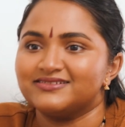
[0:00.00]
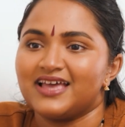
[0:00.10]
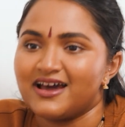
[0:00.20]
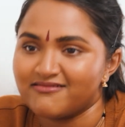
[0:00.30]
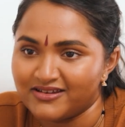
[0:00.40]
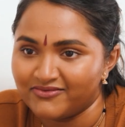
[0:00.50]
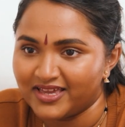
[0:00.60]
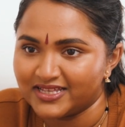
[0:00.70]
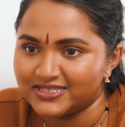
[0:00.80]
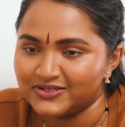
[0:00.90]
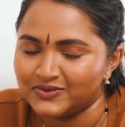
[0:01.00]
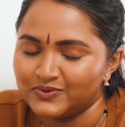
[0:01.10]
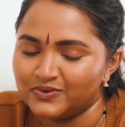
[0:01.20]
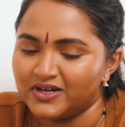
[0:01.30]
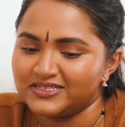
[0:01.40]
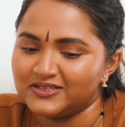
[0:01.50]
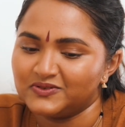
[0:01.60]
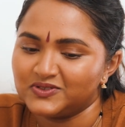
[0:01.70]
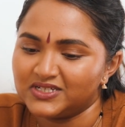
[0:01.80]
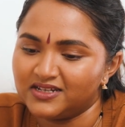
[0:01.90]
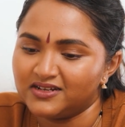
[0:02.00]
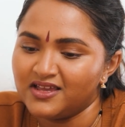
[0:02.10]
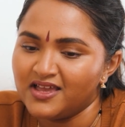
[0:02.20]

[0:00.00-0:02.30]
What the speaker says: how can we get to a solution.